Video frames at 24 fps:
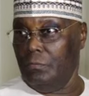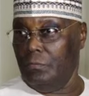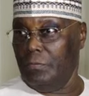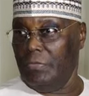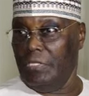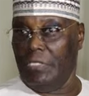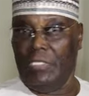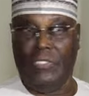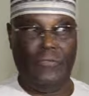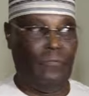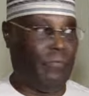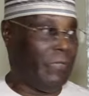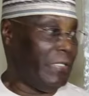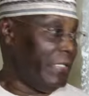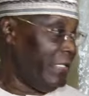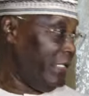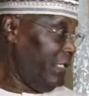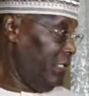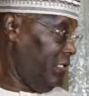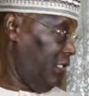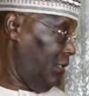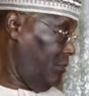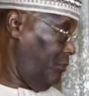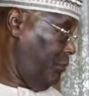give
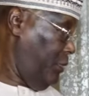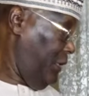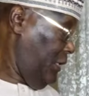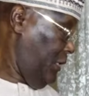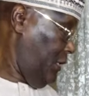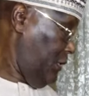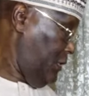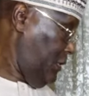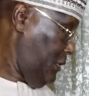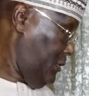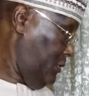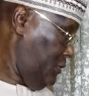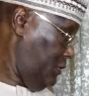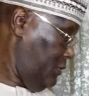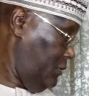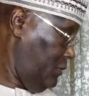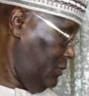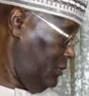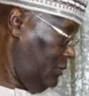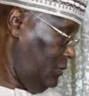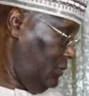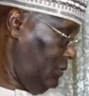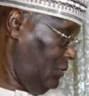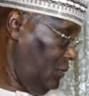credibility,
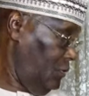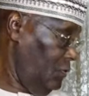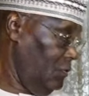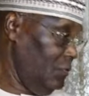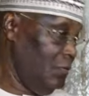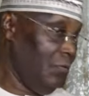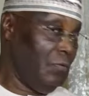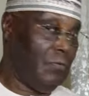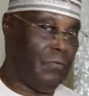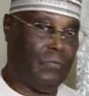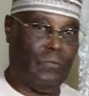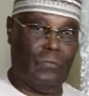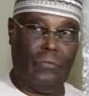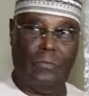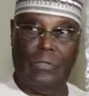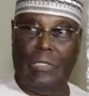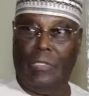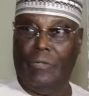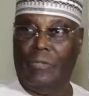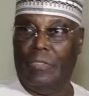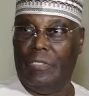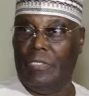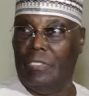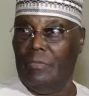to
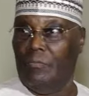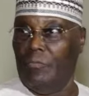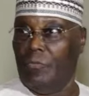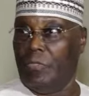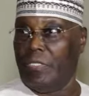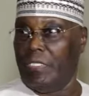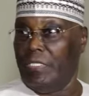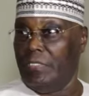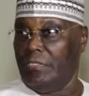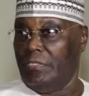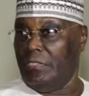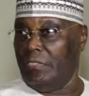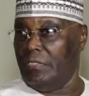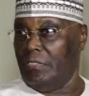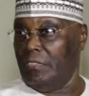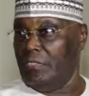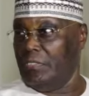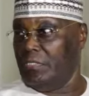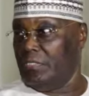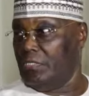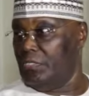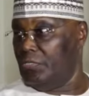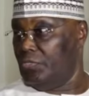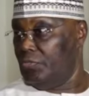our democratic
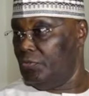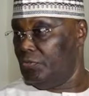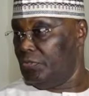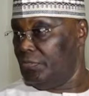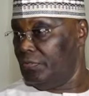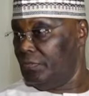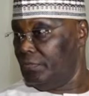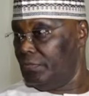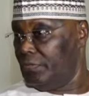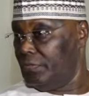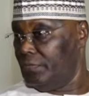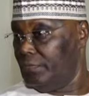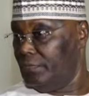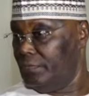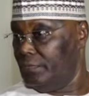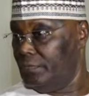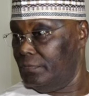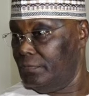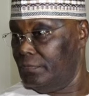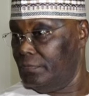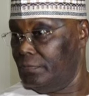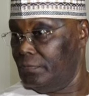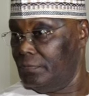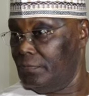institutions.
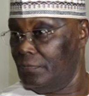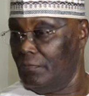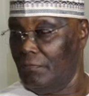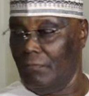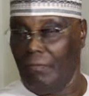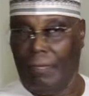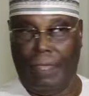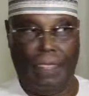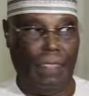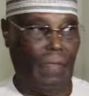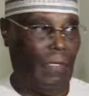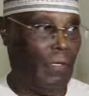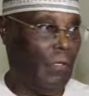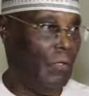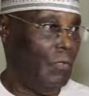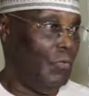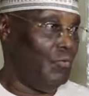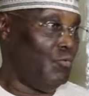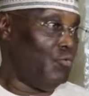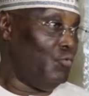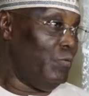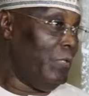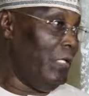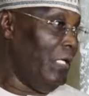
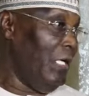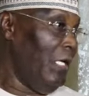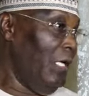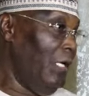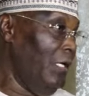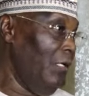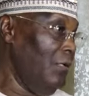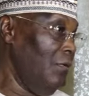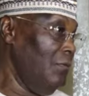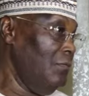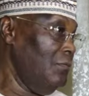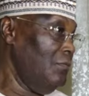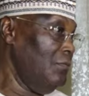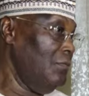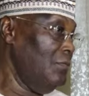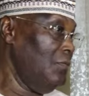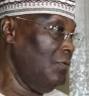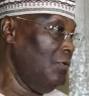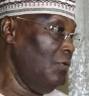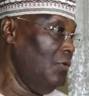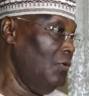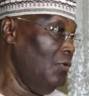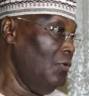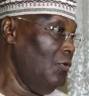Today,
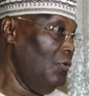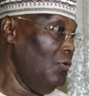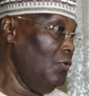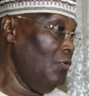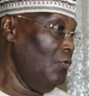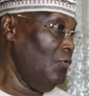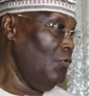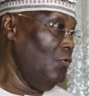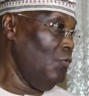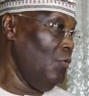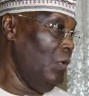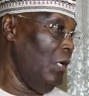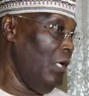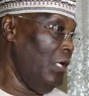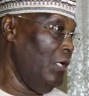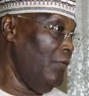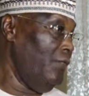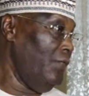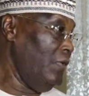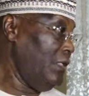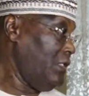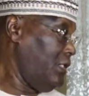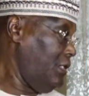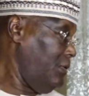you are a
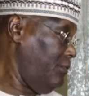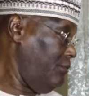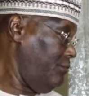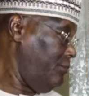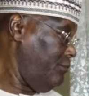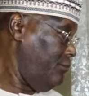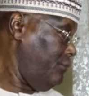victim